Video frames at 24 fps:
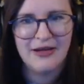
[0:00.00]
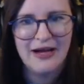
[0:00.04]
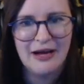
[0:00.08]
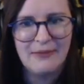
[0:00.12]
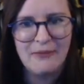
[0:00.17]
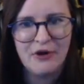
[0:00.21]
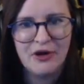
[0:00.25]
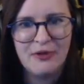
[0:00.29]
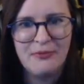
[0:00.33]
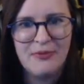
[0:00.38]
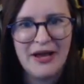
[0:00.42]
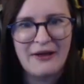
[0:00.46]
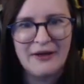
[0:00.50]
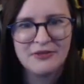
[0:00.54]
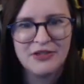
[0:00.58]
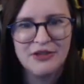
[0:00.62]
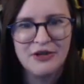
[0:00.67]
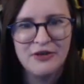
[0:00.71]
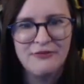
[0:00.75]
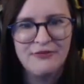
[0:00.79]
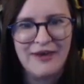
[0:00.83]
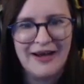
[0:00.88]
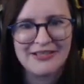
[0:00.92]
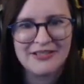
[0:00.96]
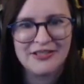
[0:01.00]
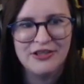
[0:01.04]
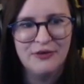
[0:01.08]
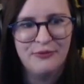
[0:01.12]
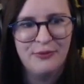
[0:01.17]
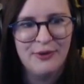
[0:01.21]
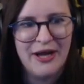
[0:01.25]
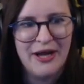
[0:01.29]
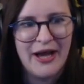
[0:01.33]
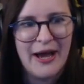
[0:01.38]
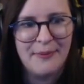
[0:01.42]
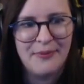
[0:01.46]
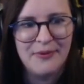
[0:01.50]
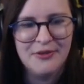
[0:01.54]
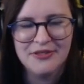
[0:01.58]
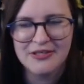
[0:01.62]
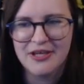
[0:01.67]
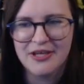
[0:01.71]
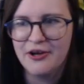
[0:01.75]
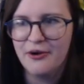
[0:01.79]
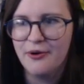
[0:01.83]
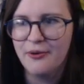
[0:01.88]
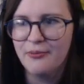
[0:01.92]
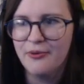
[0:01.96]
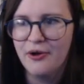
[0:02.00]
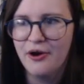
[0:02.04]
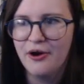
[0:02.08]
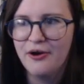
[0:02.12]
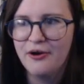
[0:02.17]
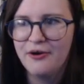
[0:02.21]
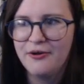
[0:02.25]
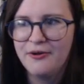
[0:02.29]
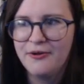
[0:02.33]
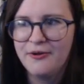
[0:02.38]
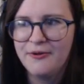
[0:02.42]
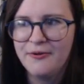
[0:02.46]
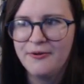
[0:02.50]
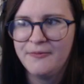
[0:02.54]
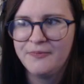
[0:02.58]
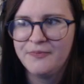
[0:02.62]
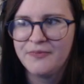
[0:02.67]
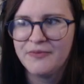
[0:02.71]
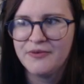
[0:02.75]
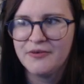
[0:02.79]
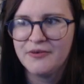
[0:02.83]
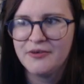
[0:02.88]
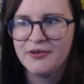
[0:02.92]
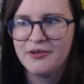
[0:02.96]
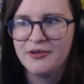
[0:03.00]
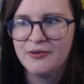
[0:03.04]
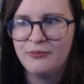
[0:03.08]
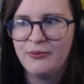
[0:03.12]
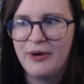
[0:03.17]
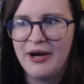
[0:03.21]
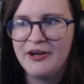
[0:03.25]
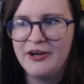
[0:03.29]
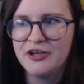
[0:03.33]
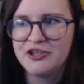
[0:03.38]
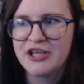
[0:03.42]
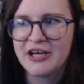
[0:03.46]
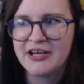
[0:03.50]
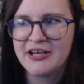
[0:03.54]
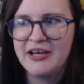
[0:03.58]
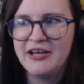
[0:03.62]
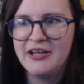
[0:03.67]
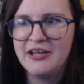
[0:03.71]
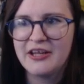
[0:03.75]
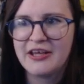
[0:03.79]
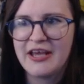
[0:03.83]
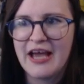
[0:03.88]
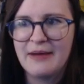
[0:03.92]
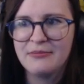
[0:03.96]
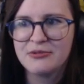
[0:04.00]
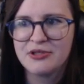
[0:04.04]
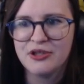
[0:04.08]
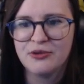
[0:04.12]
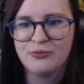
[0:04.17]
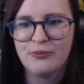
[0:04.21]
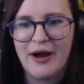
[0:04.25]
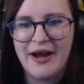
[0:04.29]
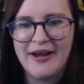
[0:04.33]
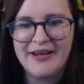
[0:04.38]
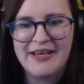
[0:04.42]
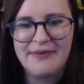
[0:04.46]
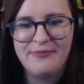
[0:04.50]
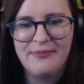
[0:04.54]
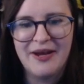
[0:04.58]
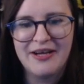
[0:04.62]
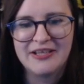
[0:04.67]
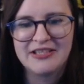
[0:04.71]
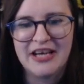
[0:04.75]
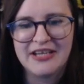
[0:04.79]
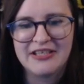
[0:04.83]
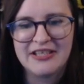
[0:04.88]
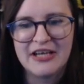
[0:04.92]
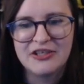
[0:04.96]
I'm not going to be able to do it fast enough when it happens. I know I'm not. Why not check any of the cams on the right? Give me anxiety.